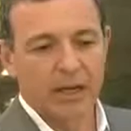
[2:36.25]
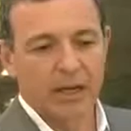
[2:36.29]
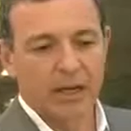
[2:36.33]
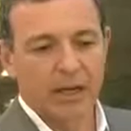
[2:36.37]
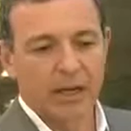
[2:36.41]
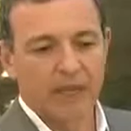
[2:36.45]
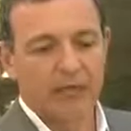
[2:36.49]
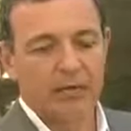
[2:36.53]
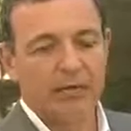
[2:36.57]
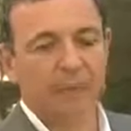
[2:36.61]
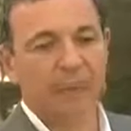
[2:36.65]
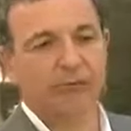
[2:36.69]

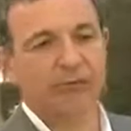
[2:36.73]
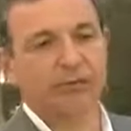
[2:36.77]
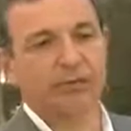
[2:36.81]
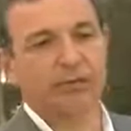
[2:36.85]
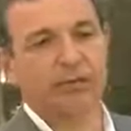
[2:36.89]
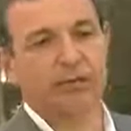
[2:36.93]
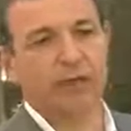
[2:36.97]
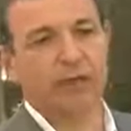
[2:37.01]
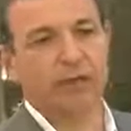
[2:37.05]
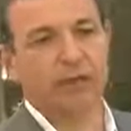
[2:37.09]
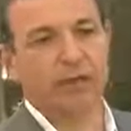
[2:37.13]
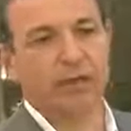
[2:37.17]
Uh,
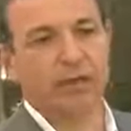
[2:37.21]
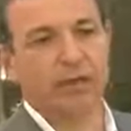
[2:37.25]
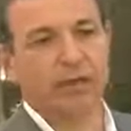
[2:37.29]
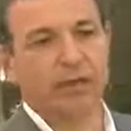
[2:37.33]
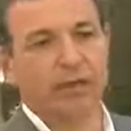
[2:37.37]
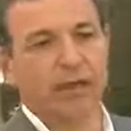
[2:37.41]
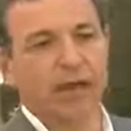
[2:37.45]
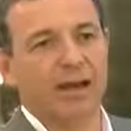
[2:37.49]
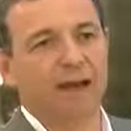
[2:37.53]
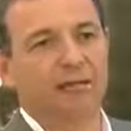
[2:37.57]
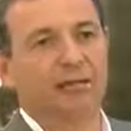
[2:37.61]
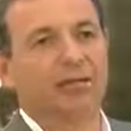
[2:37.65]
relationships
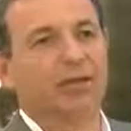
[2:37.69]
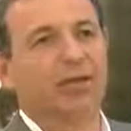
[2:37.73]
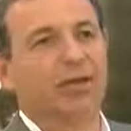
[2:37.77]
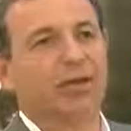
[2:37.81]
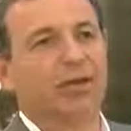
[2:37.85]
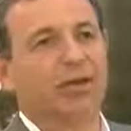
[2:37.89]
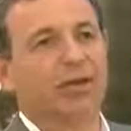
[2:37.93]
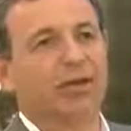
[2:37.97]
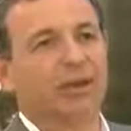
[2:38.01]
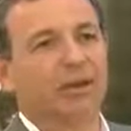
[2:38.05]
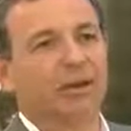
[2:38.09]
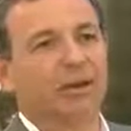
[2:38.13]
that have
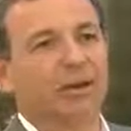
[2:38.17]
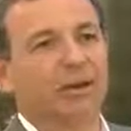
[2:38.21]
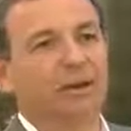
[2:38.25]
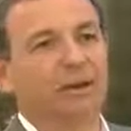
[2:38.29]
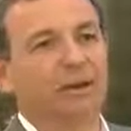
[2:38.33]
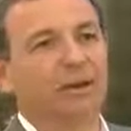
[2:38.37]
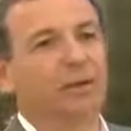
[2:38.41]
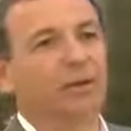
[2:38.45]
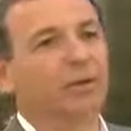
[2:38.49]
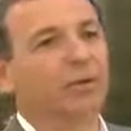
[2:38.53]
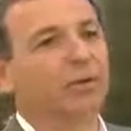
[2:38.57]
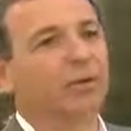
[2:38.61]
created
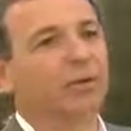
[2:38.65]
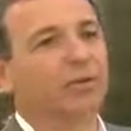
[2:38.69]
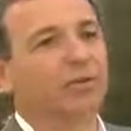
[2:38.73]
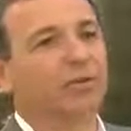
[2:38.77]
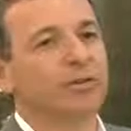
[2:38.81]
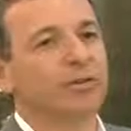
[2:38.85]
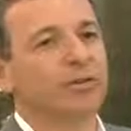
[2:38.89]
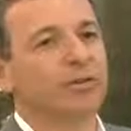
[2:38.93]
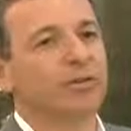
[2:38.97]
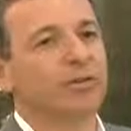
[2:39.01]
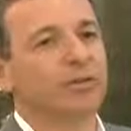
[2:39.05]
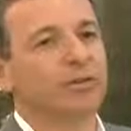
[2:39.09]
value and will
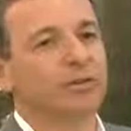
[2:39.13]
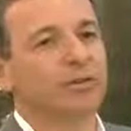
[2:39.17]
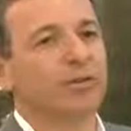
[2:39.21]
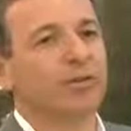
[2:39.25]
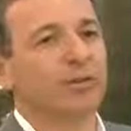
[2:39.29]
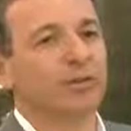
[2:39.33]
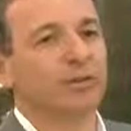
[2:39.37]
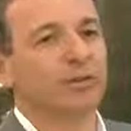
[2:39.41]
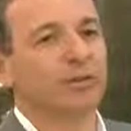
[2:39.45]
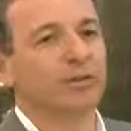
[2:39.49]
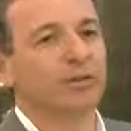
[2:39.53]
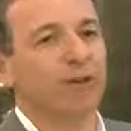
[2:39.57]
continue to
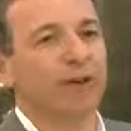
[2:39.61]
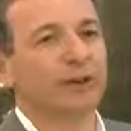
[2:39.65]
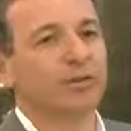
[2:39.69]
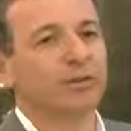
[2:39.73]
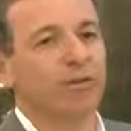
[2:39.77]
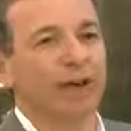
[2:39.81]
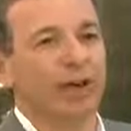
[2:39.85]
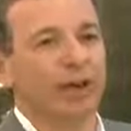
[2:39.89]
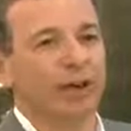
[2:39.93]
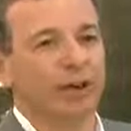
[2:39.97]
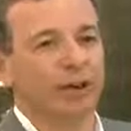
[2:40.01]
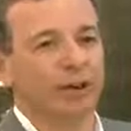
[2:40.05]
create
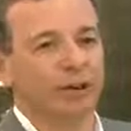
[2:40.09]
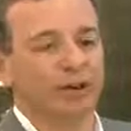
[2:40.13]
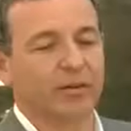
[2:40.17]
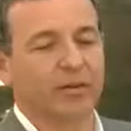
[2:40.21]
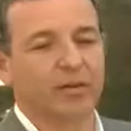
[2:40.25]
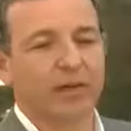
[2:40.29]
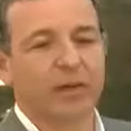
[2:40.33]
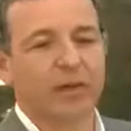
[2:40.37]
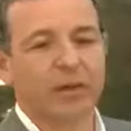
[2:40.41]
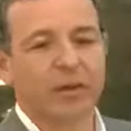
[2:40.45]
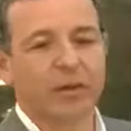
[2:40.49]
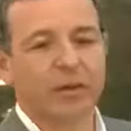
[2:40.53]
great value.
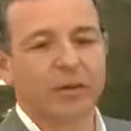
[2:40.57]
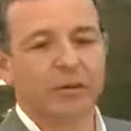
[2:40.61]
